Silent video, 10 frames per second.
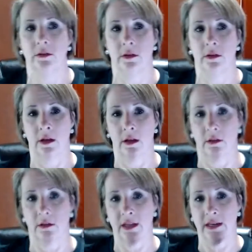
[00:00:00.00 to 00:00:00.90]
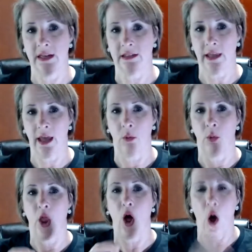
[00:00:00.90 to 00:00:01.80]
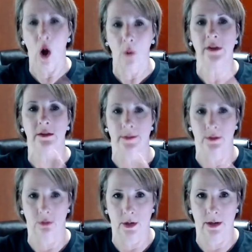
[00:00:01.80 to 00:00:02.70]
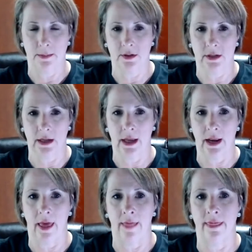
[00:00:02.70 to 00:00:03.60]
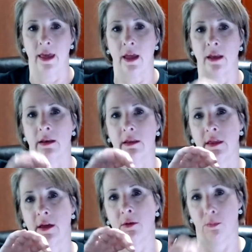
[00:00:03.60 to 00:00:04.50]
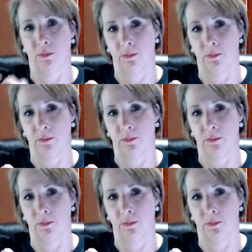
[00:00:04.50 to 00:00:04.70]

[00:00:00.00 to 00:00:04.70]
the discount will always be 20%, and then the